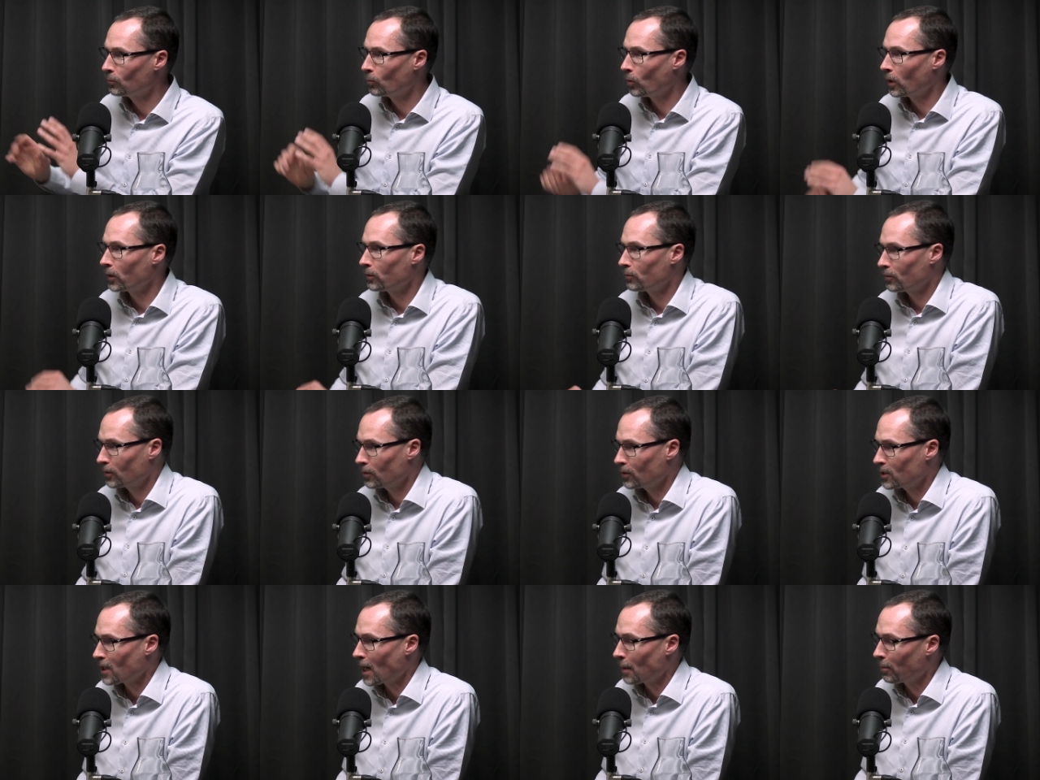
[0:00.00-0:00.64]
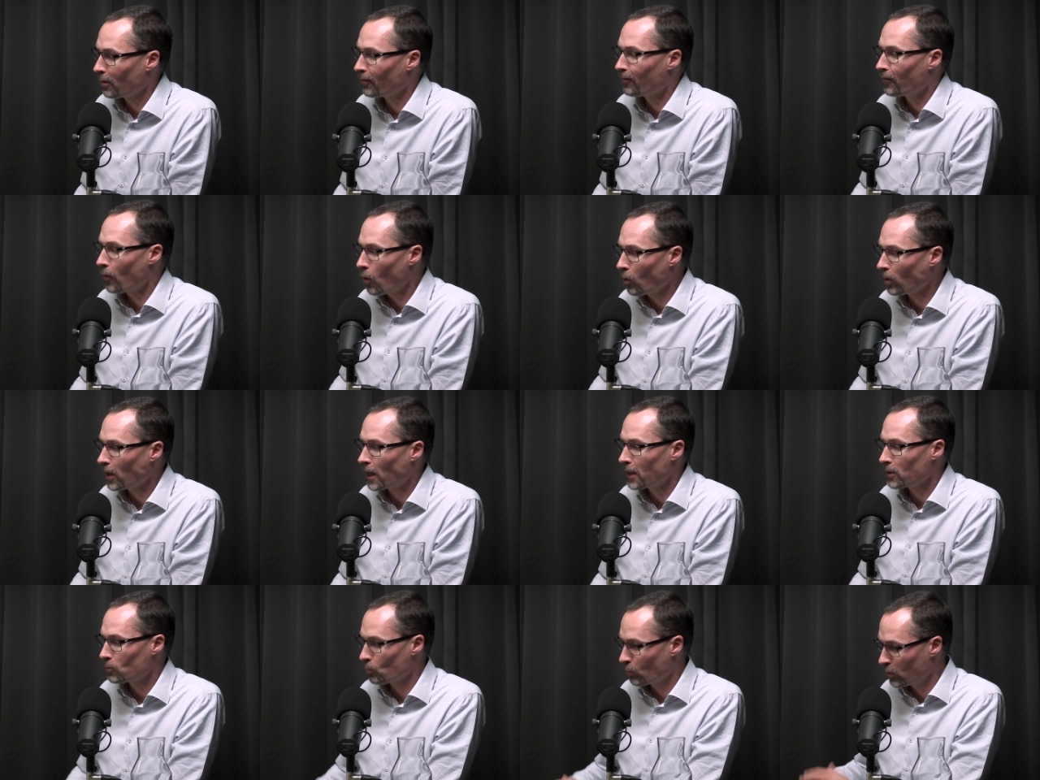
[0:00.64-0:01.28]
what type of
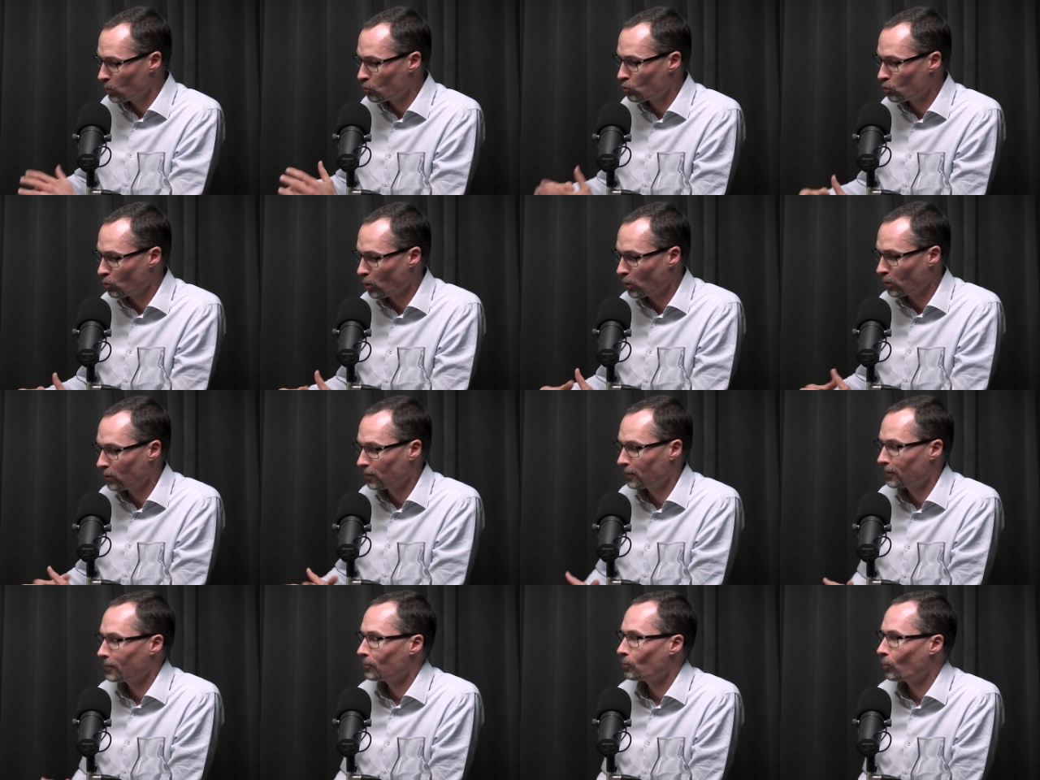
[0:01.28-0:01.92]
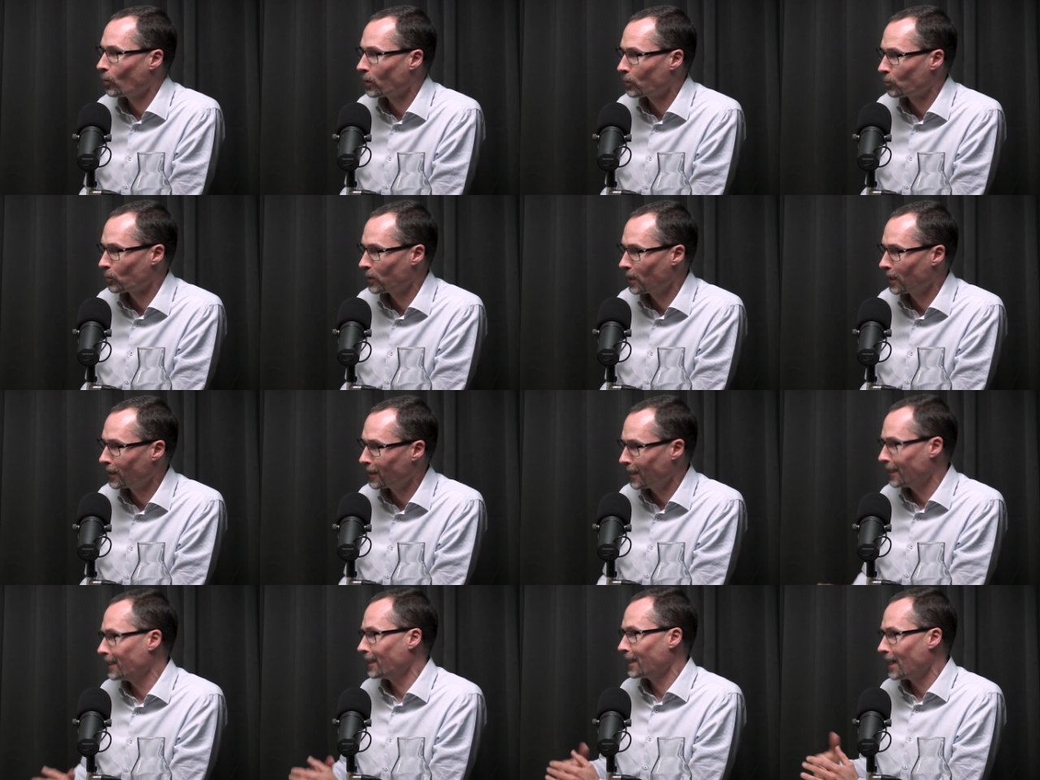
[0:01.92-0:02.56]
forecast, we're certain what we
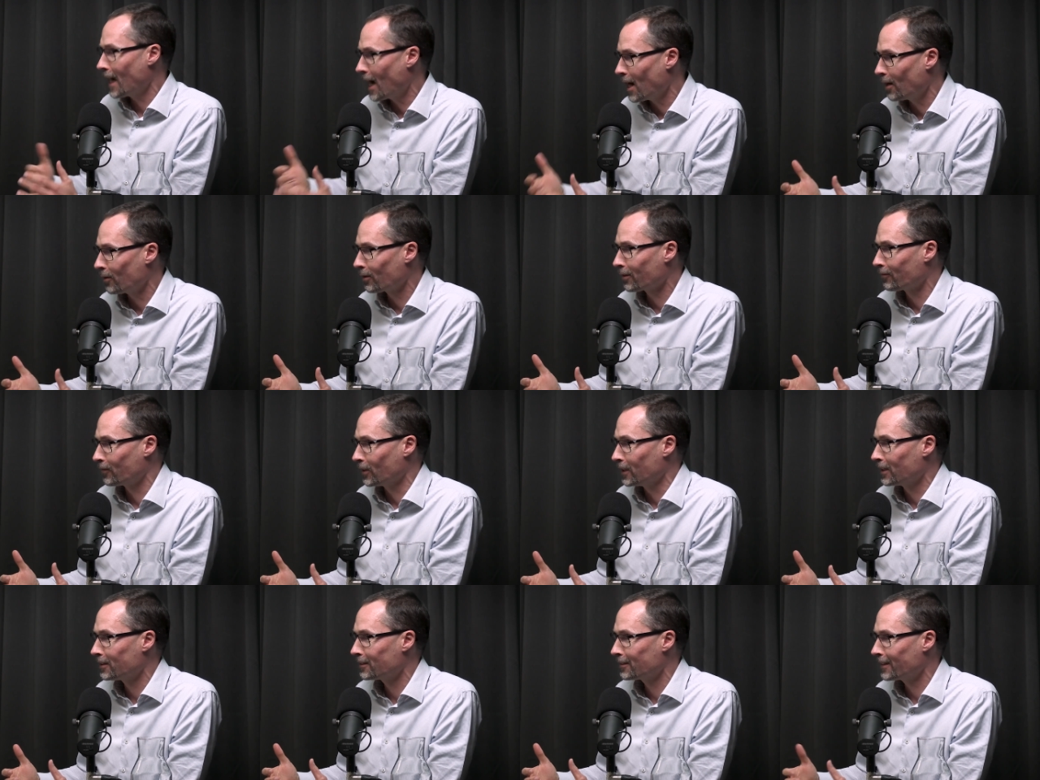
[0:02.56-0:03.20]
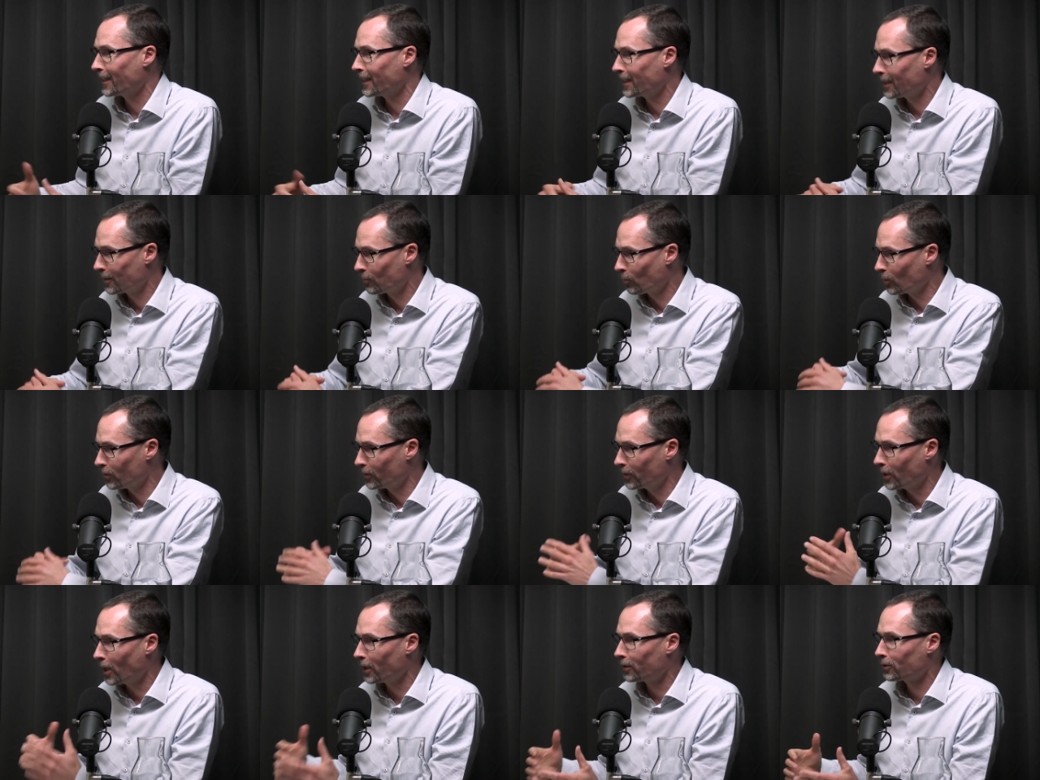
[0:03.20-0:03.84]
are getting out of it, that it
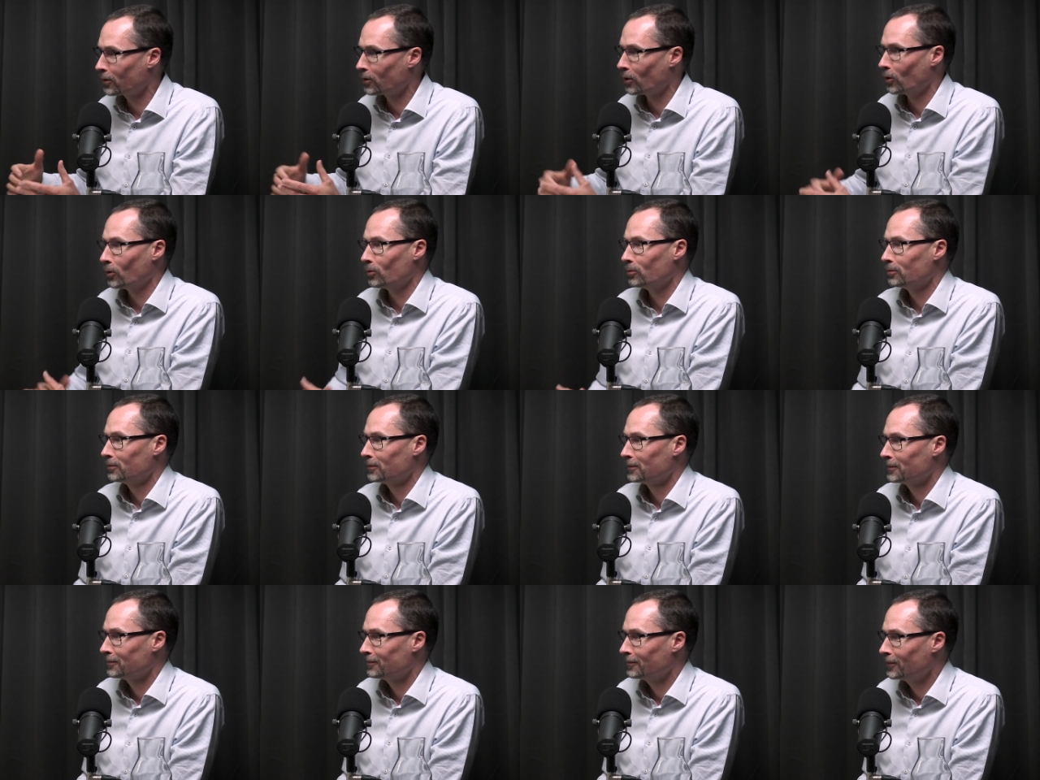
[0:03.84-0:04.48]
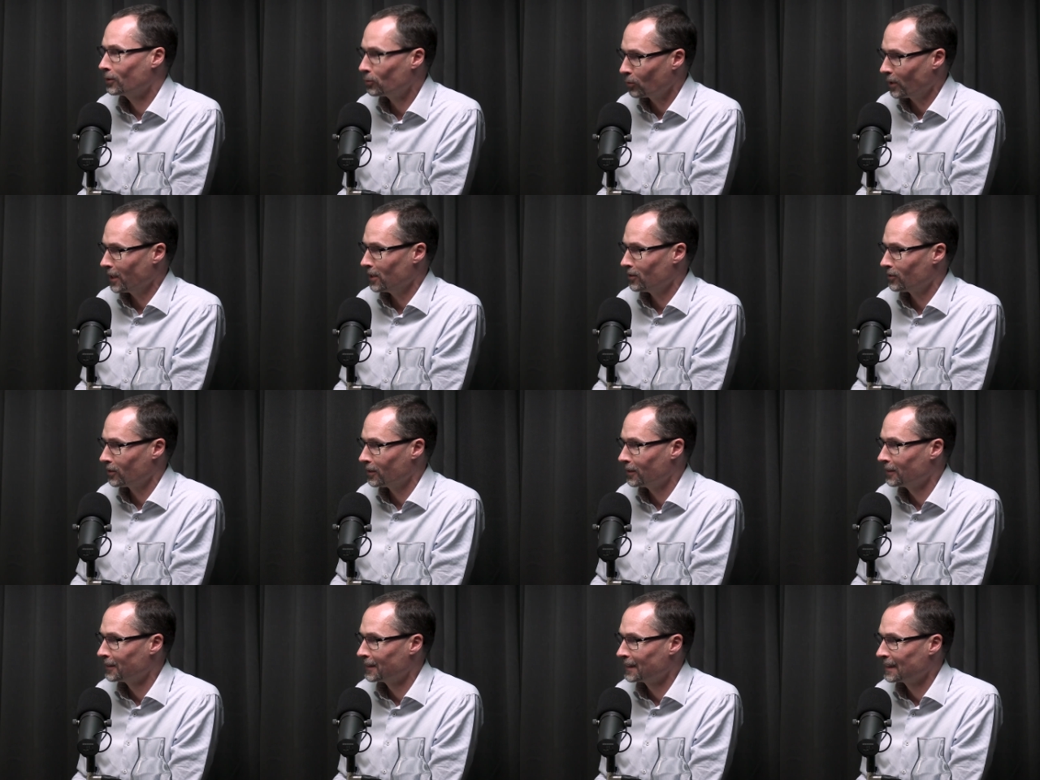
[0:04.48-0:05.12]
will not go
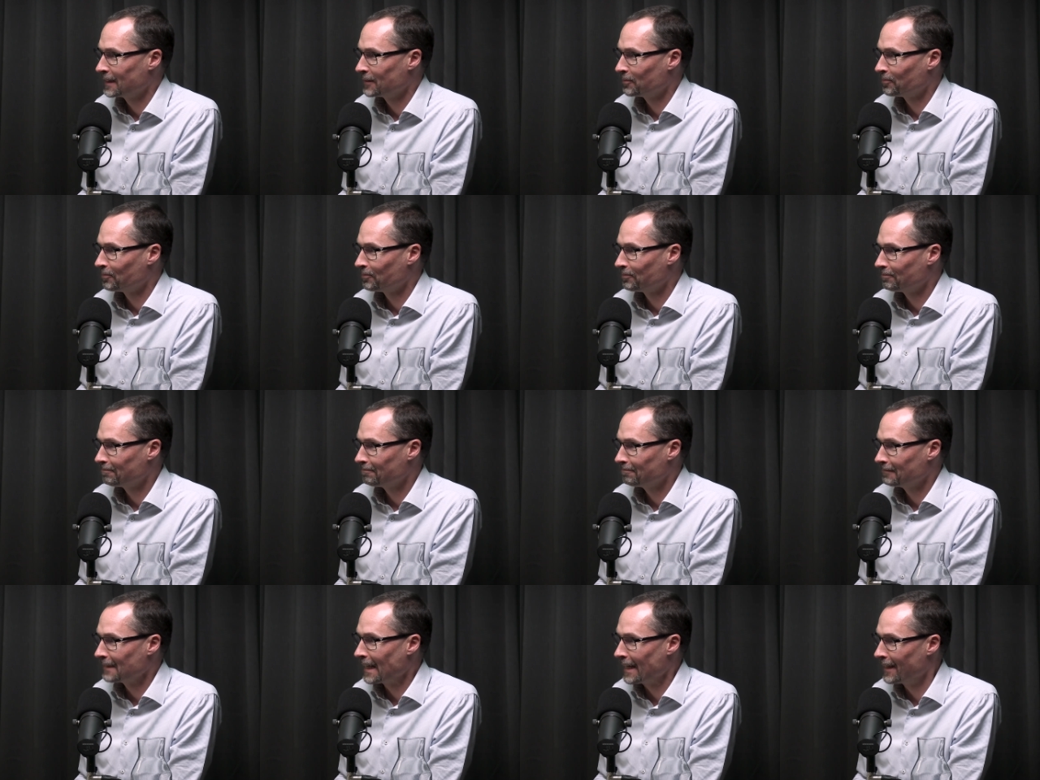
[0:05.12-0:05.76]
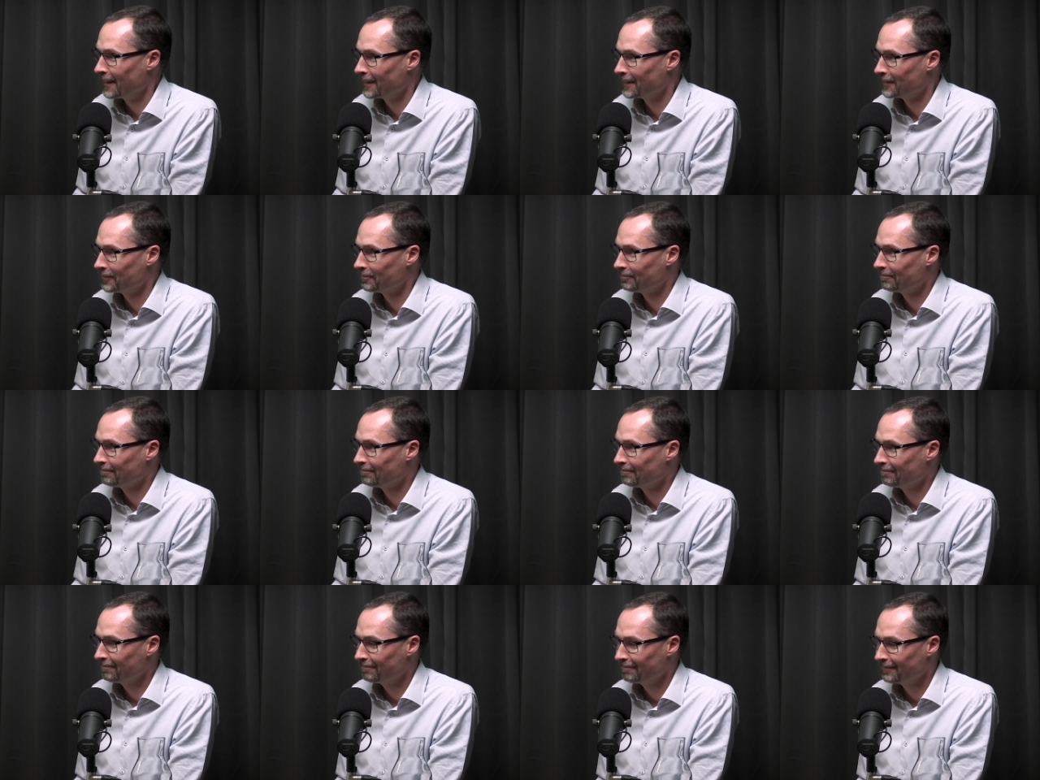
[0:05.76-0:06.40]
crazy.
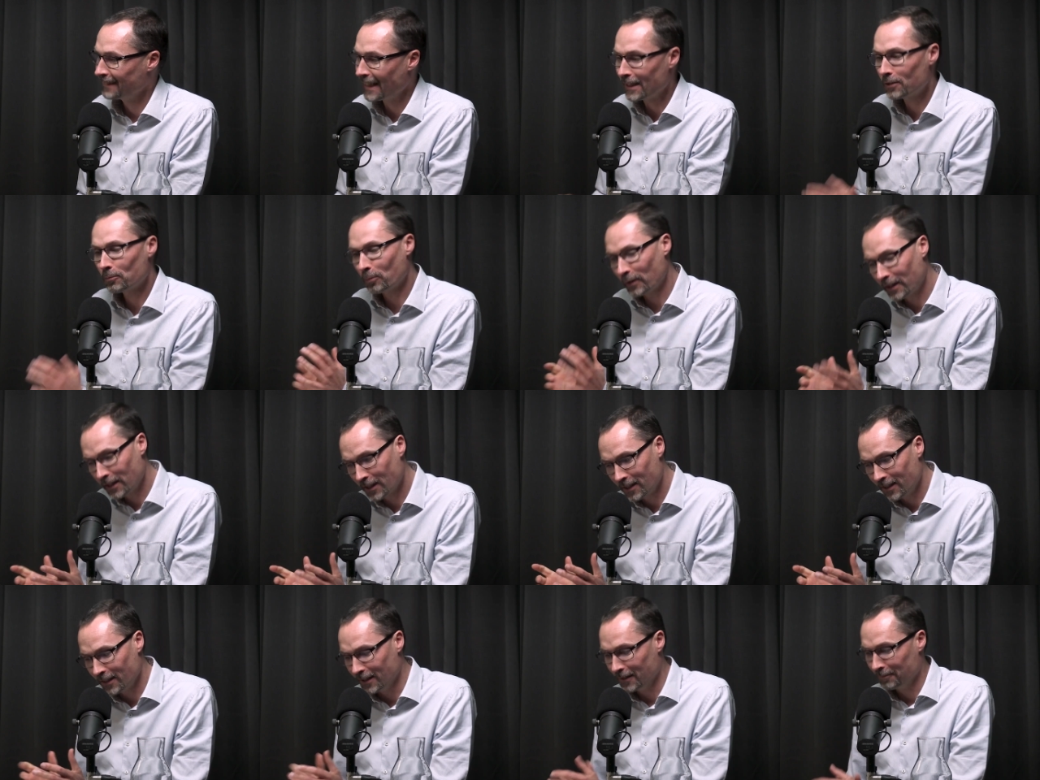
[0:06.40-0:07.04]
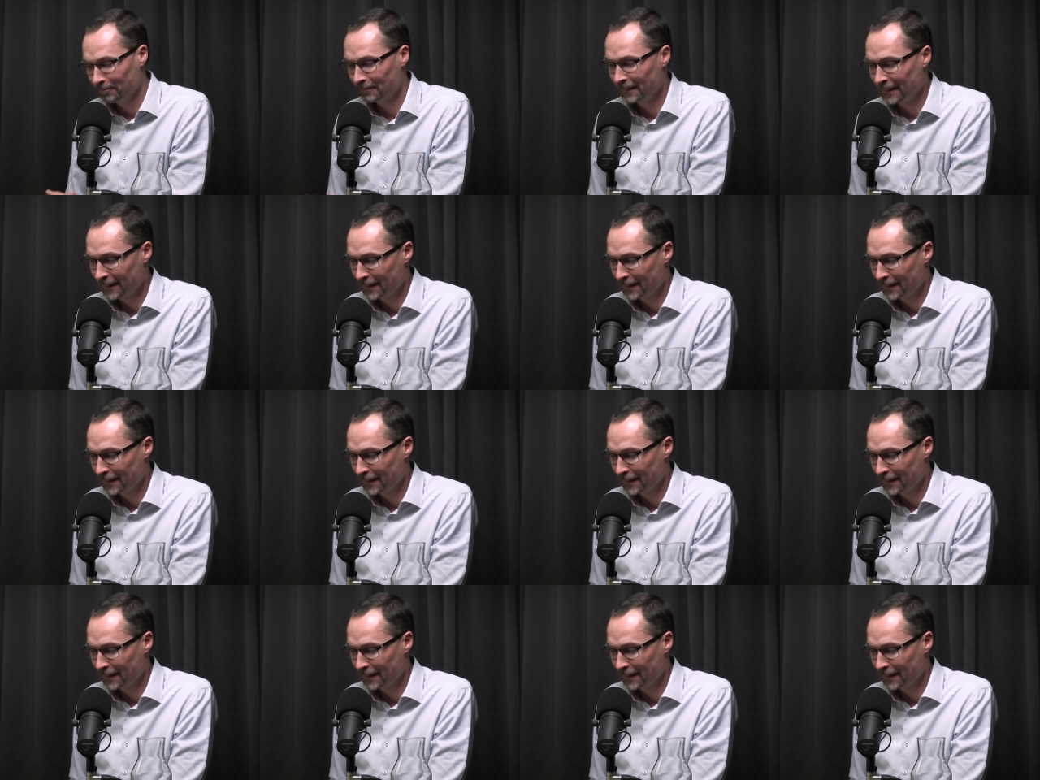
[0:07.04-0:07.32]
That's pretty key.